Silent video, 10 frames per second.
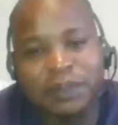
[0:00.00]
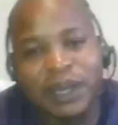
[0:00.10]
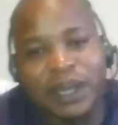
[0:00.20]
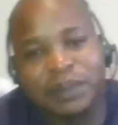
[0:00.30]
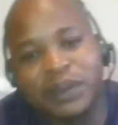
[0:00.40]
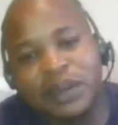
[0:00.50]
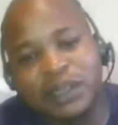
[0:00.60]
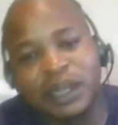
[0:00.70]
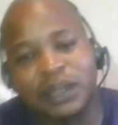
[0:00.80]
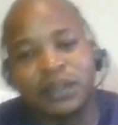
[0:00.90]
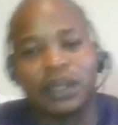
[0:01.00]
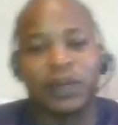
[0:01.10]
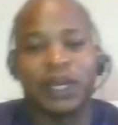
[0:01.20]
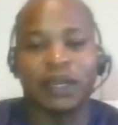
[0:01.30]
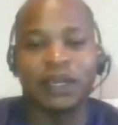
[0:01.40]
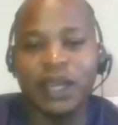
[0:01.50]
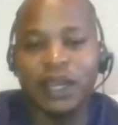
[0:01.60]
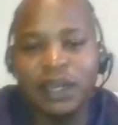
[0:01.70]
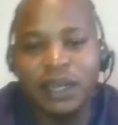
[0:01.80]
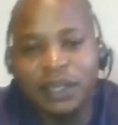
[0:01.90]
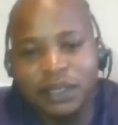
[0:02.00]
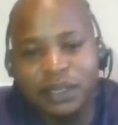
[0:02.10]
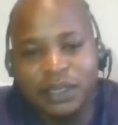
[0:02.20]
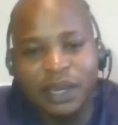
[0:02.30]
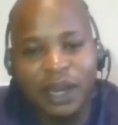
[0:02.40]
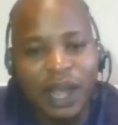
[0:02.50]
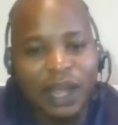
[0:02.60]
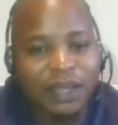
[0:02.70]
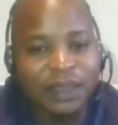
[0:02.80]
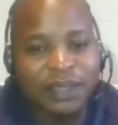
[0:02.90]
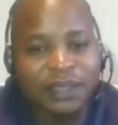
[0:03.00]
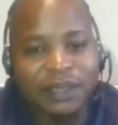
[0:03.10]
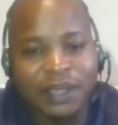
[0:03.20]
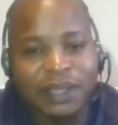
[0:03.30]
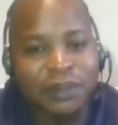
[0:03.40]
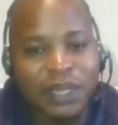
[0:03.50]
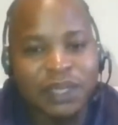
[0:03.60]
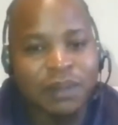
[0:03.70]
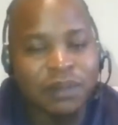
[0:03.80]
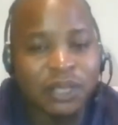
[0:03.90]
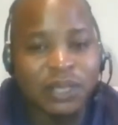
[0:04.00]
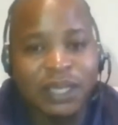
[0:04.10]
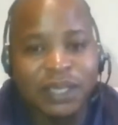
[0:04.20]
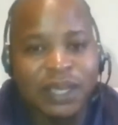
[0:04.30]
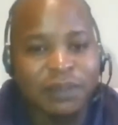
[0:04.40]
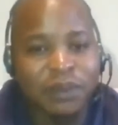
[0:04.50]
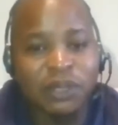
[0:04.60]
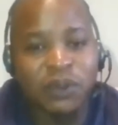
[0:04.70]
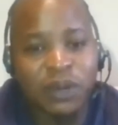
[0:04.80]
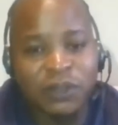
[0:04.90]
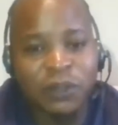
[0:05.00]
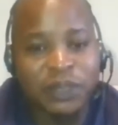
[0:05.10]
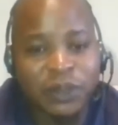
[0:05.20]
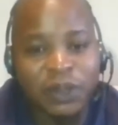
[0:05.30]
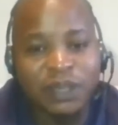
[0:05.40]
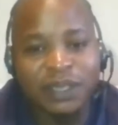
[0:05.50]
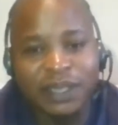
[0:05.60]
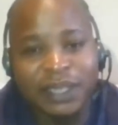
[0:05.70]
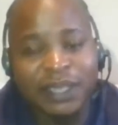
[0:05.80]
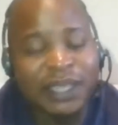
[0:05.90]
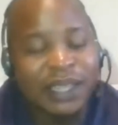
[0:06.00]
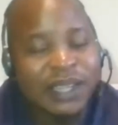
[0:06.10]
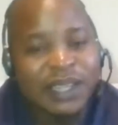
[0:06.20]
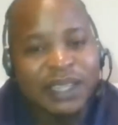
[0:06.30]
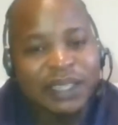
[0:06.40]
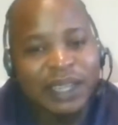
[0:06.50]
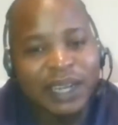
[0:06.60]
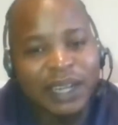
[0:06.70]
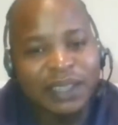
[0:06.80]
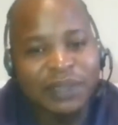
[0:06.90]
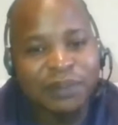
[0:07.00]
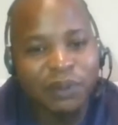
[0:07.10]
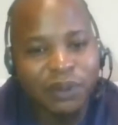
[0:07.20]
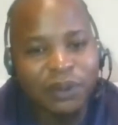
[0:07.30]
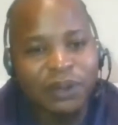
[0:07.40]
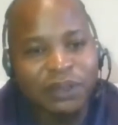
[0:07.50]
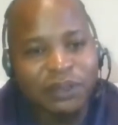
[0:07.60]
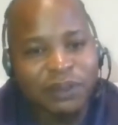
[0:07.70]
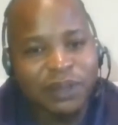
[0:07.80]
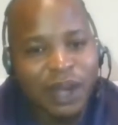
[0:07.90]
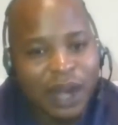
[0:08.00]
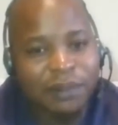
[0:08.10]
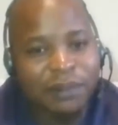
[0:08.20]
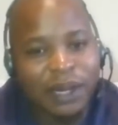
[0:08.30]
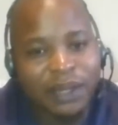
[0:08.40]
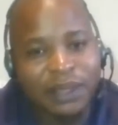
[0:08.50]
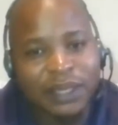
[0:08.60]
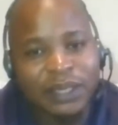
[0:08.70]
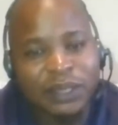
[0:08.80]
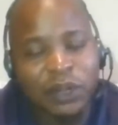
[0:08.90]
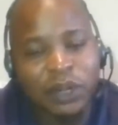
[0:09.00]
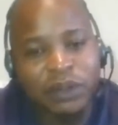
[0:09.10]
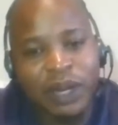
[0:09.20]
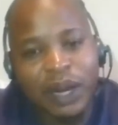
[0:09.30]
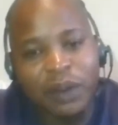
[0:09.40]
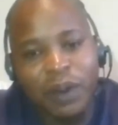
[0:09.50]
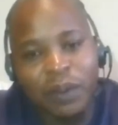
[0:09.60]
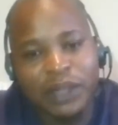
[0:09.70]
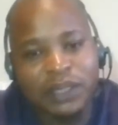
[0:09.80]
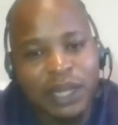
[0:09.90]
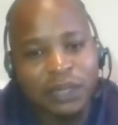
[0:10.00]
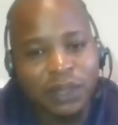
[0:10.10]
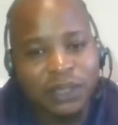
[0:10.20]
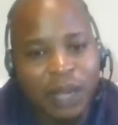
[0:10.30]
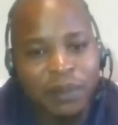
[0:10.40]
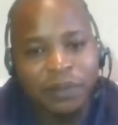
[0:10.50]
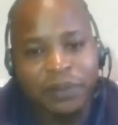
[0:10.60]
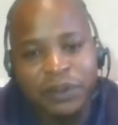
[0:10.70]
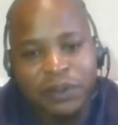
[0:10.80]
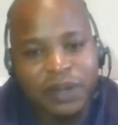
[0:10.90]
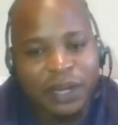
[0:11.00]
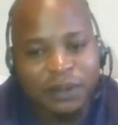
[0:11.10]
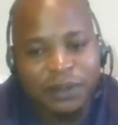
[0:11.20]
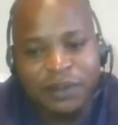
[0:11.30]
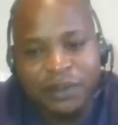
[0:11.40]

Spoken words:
back because I don't. The way that it ended, I didn't like. I think there's more story to be told in there. There's more to come, I think. So you are. What's next? What's coming for you now?